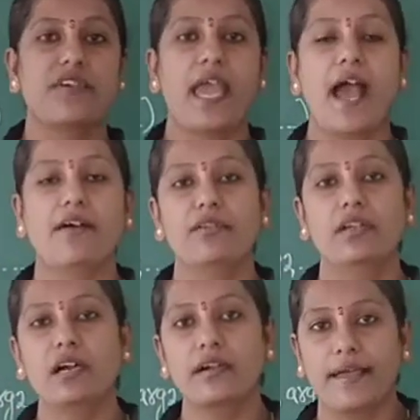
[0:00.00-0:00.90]
we have
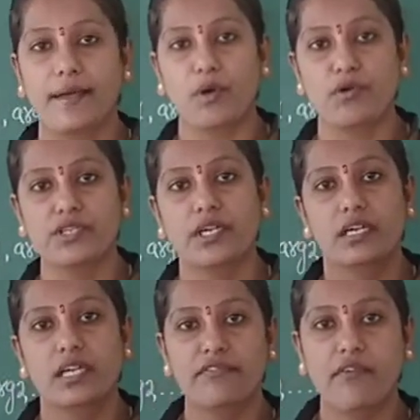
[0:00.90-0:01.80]
learned
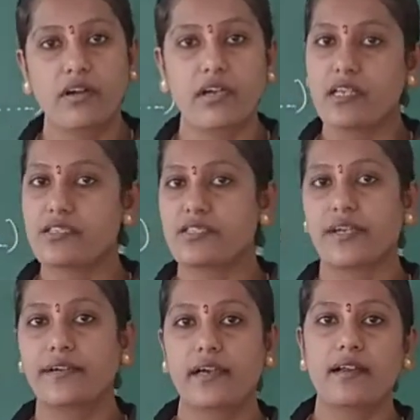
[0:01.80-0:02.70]
about default
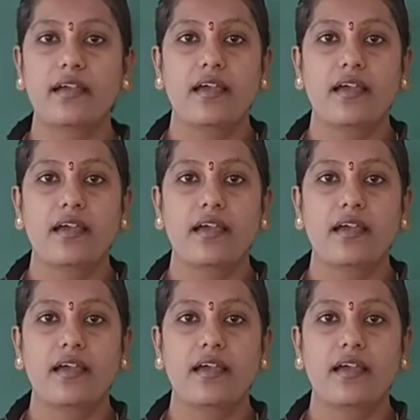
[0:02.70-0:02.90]
constructor,